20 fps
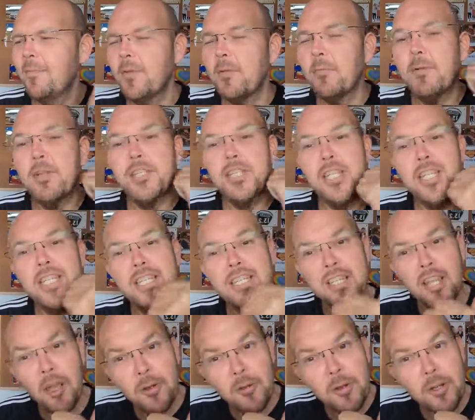which is
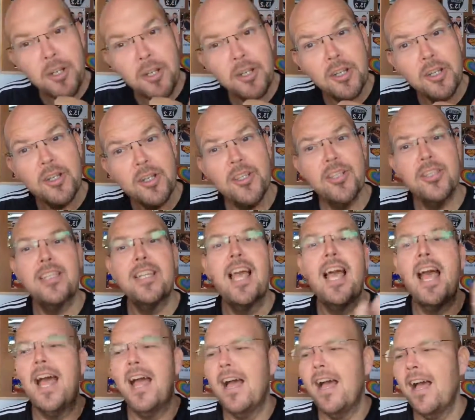coconut
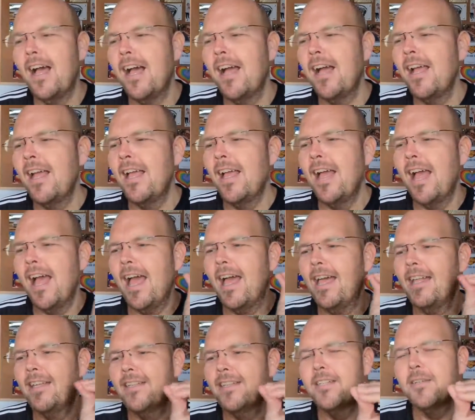
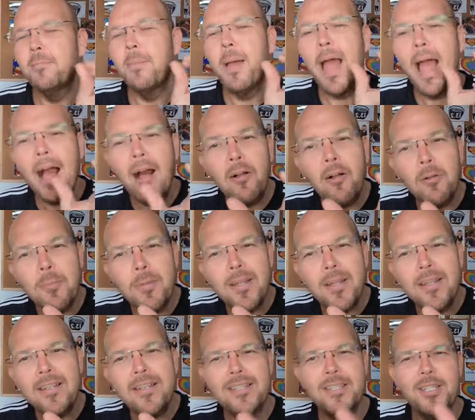and some
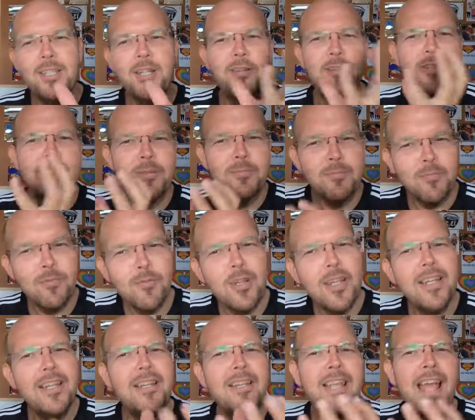almonds, you know, some
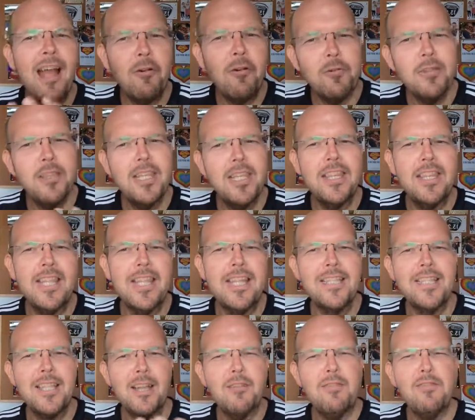really healthy
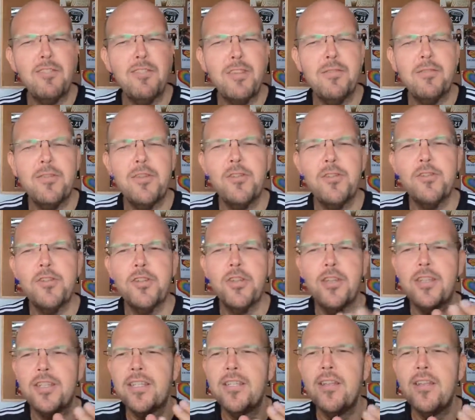things that are full of nutrients.